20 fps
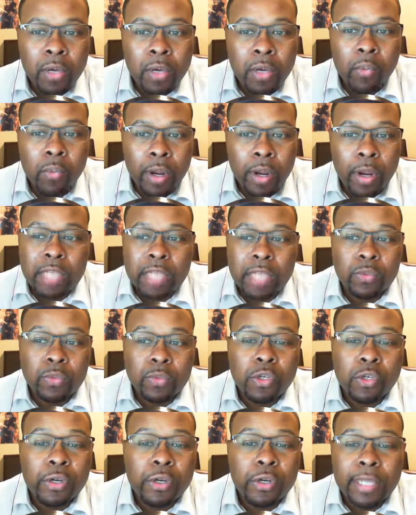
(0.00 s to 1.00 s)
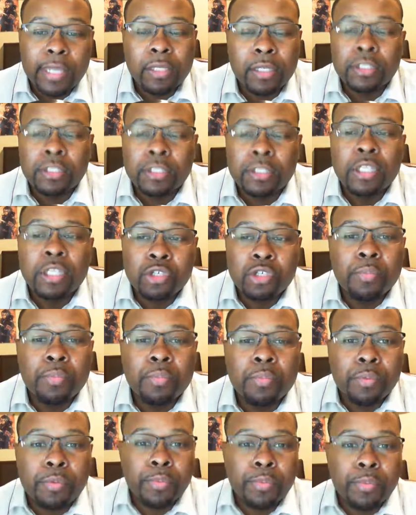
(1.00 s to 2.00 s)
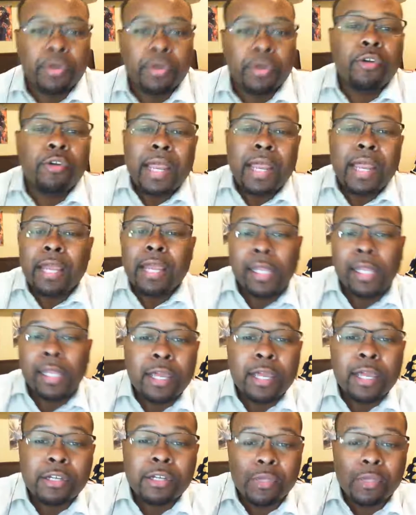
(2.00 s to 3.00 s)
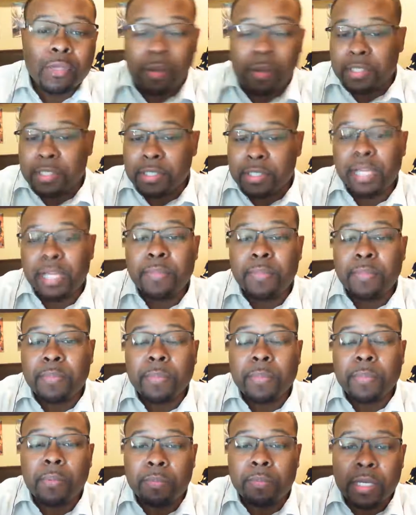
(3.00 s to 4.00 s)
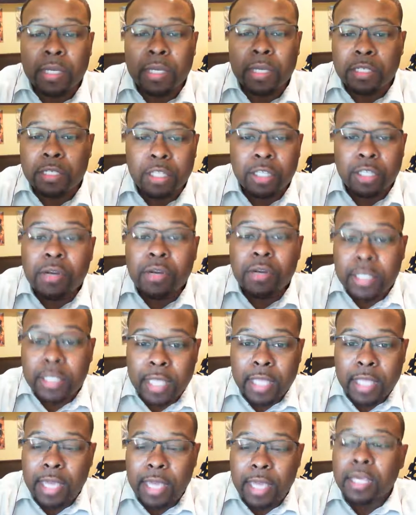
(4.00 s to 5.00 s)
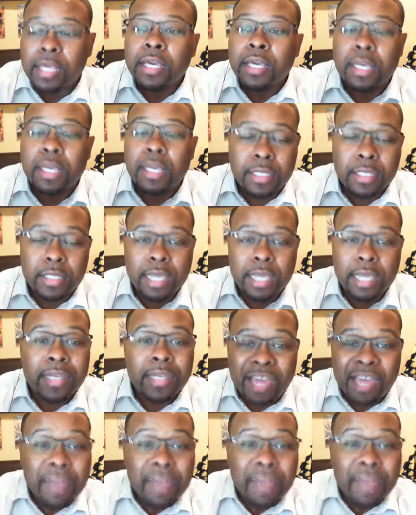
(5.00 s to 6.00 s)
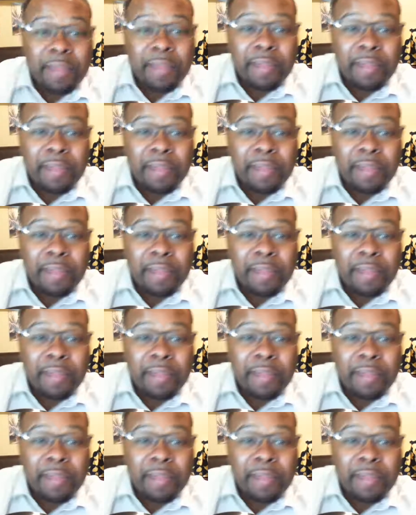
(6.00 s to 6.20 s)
Whereas when you create those additional bureaucratic layers, which I was telling people would be a deterrent to that, is that now you got to pay